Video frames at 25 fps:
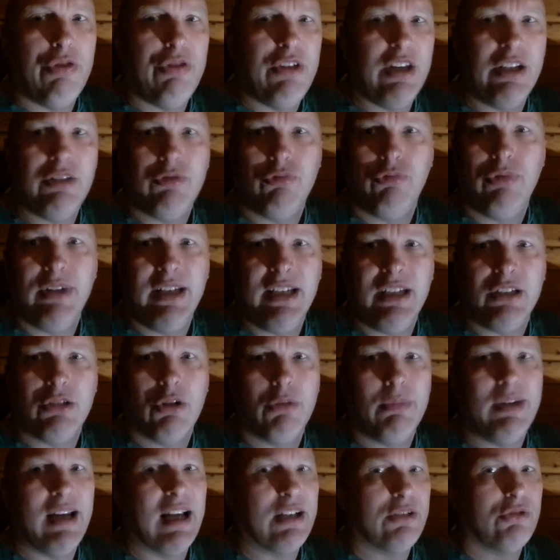this week
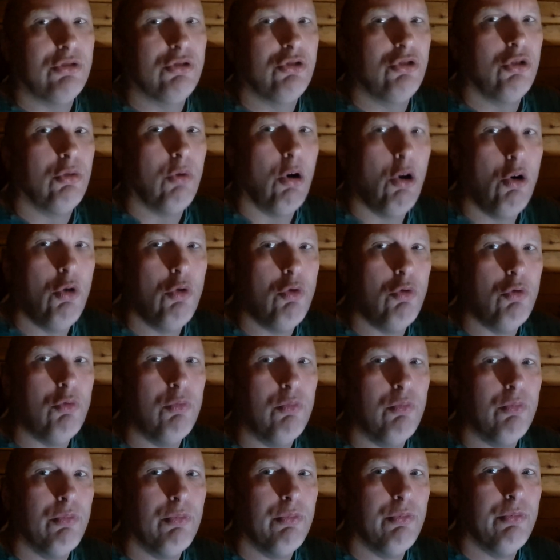told me I should go home
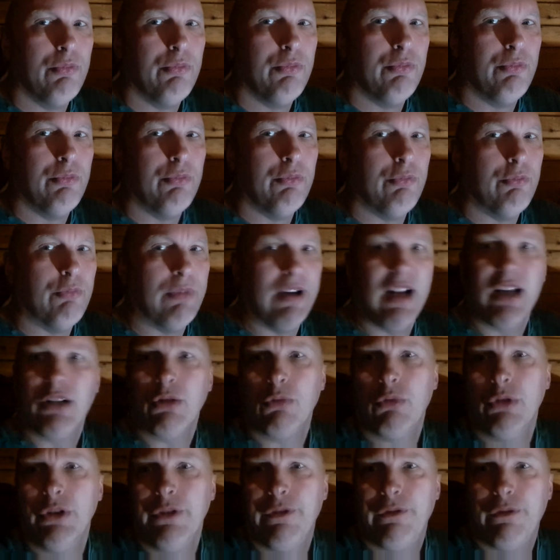when I
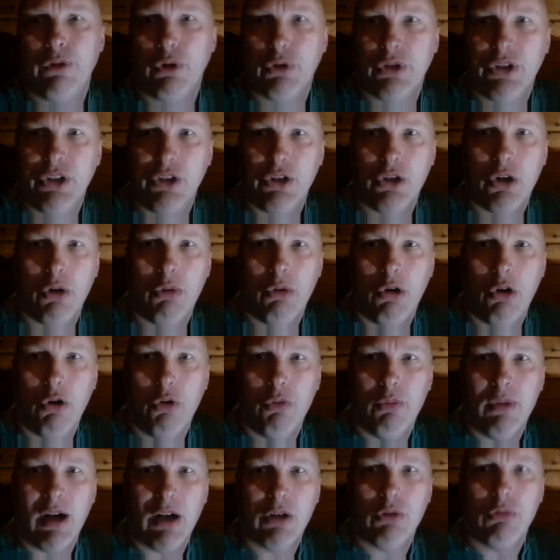don't want to fucking go
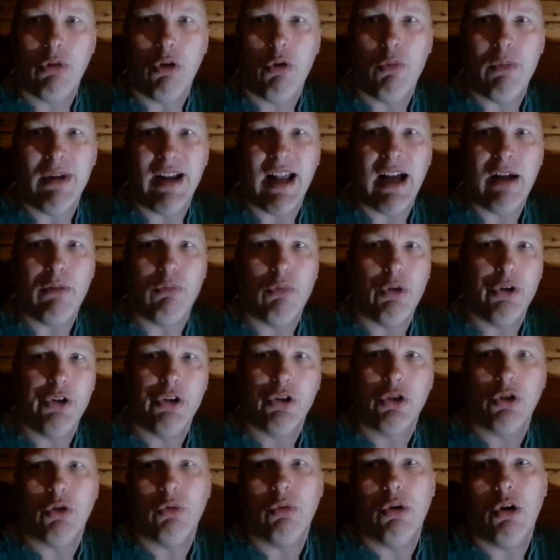home. I go home when I want
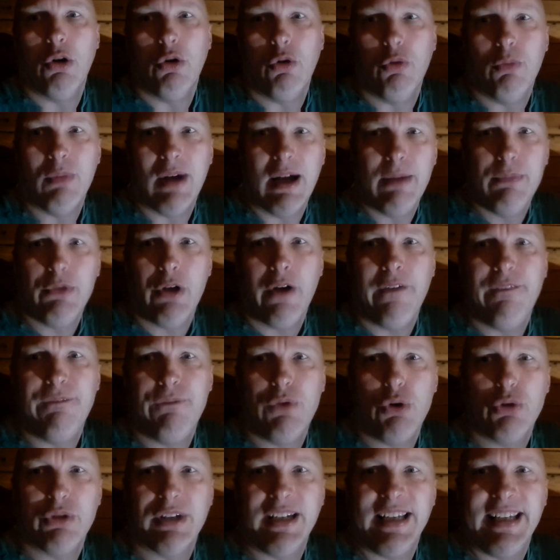to go home. I'm not a
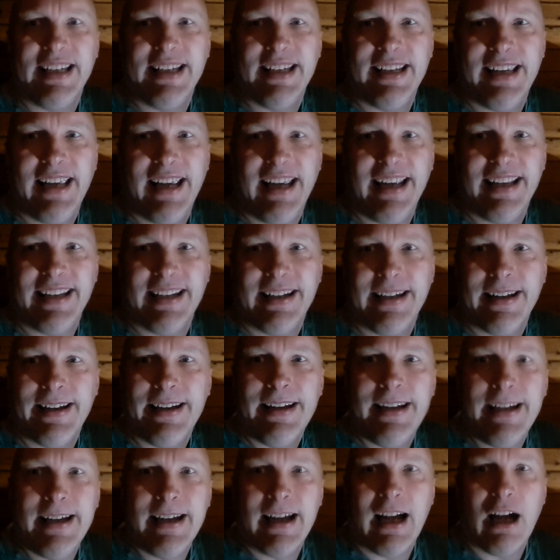fucking kid.
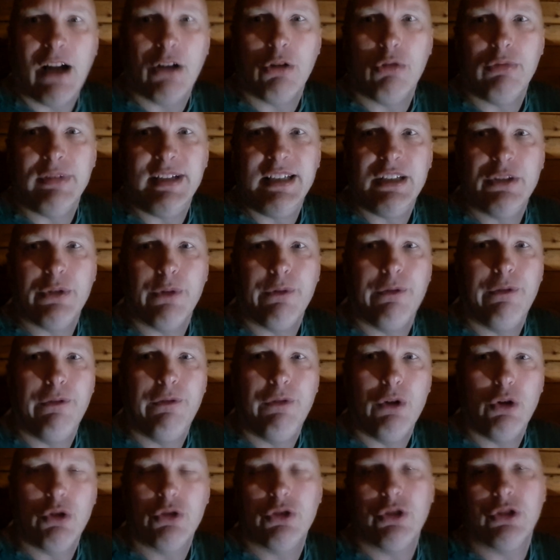I don't need some
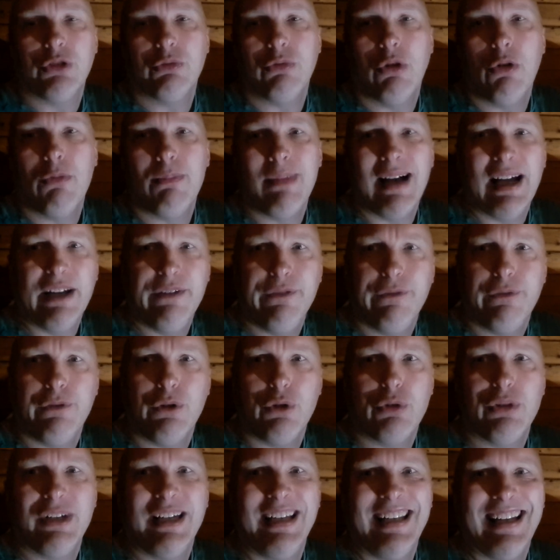fucker to hold my
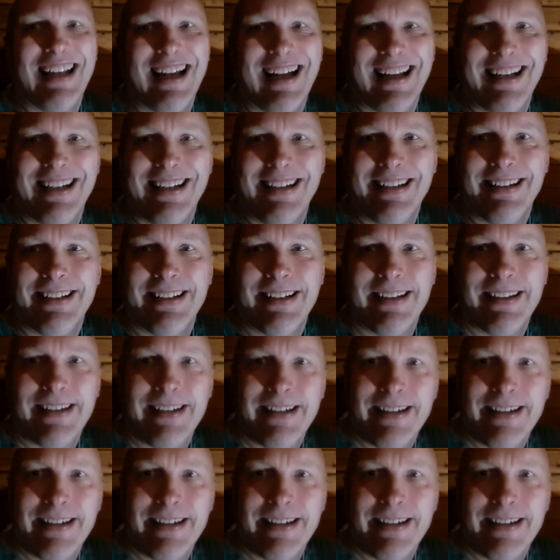fucking hand.